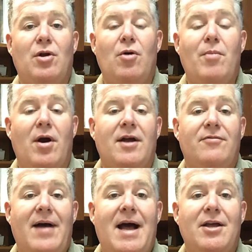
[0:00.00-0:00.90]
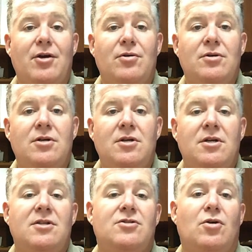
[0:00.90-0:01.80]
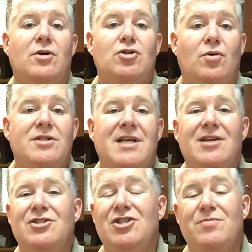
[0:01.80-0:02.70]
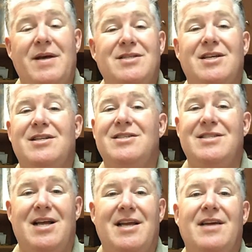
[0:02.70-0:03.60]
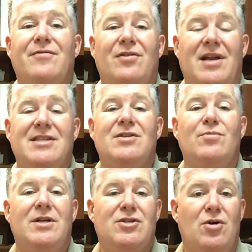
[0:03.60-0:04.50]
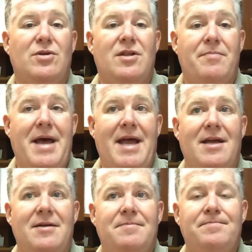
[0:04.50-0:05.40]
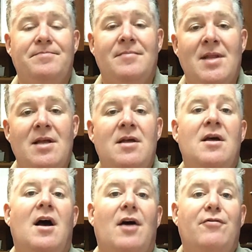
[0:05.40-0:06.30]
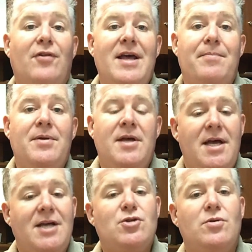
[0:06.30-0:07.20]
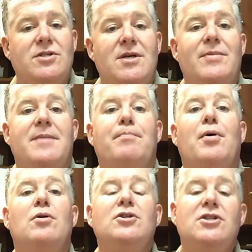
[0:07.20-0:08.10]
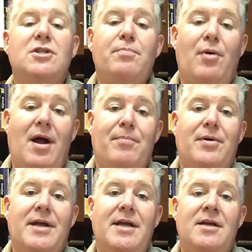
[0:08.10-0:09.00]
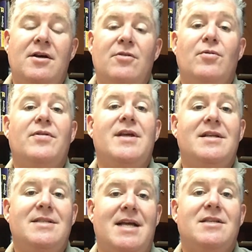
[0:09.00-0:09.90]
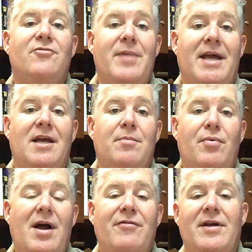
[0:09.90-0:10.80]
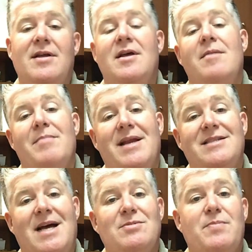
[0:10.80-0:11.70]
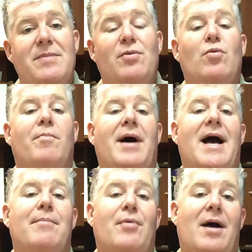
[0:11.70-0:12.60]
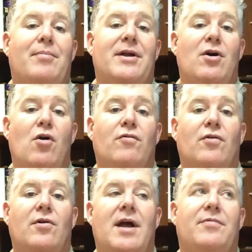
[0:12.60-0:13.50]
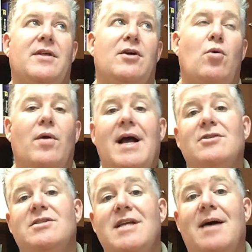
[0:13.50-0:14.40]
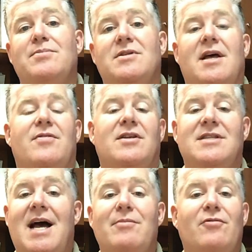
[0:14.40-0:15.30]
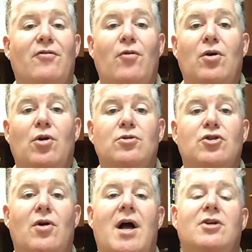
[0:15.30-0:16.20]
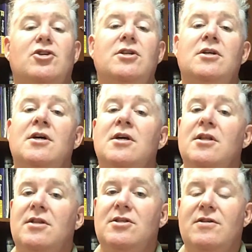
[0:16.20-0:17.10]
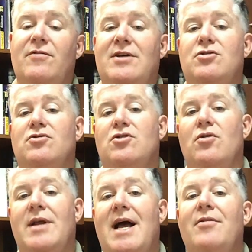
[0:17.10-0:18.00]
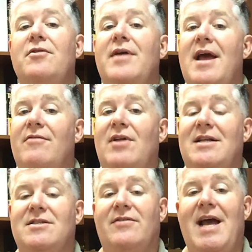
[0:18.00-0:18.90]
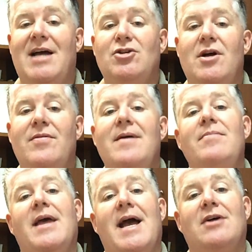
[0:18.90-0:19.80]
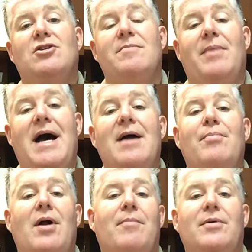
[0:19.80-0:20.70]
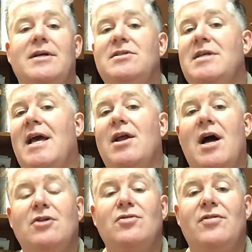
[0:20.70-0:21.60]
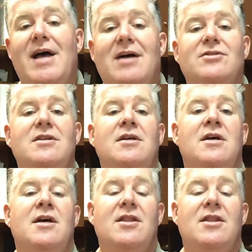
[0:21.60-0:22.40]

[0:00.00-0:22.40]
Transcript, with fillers: or below market value. So a short sale is just basically selling it for less than what is owed to the bank. A flip is where somebody purchased a property with the intent of making a profit. Many times people will buy property over at the courthouse steps. At the time of a foreclosure auction, these investors go down there, they have lots of cash on them, they actually buy a property, say at 100,000,